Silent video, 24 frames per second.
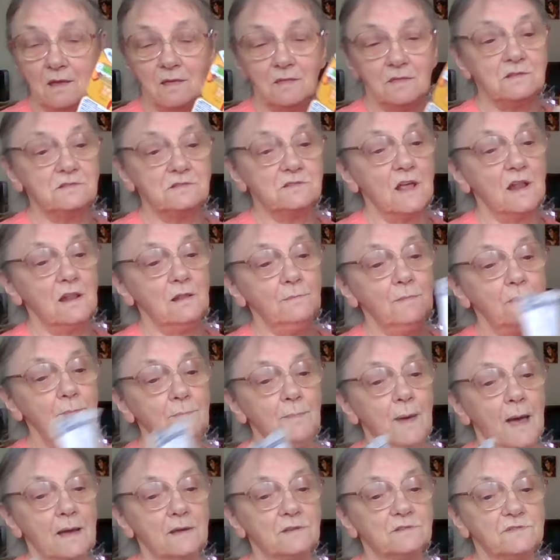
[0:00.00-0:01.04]
they sell them in
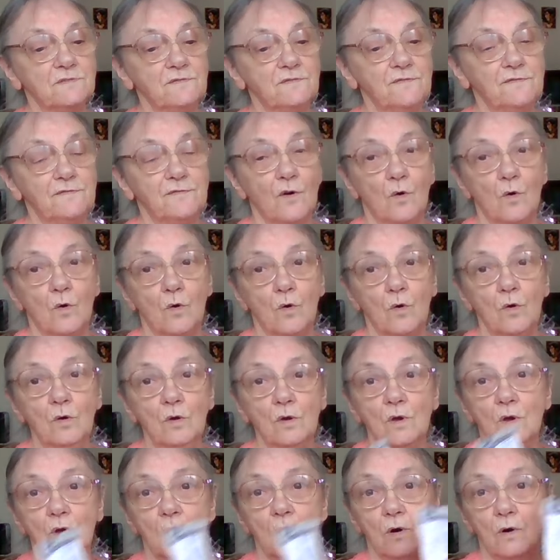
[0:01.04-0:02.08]
packs of four,
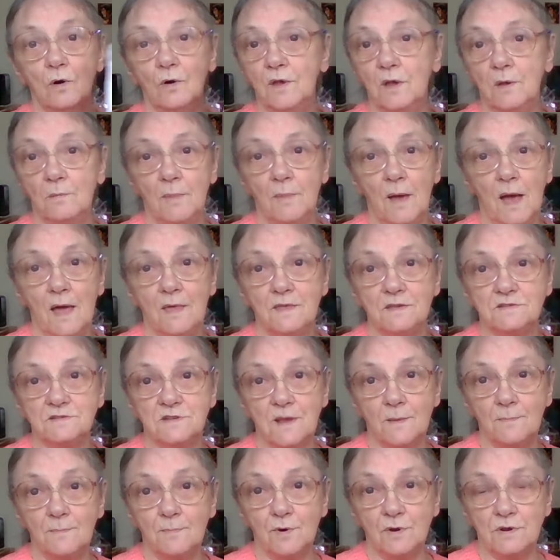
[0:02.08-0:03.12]
or you can buy the
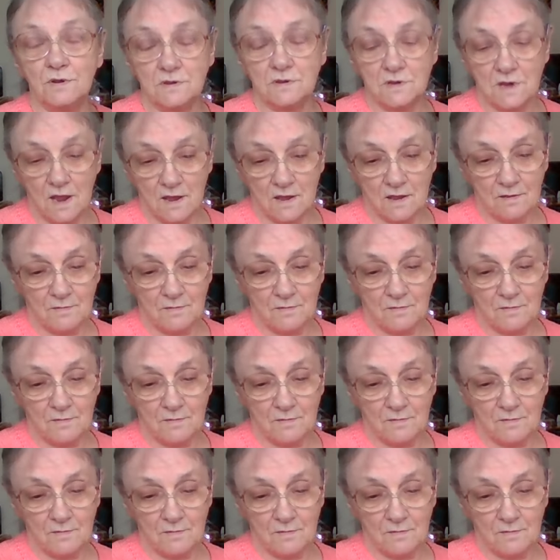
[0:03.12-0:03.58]
separate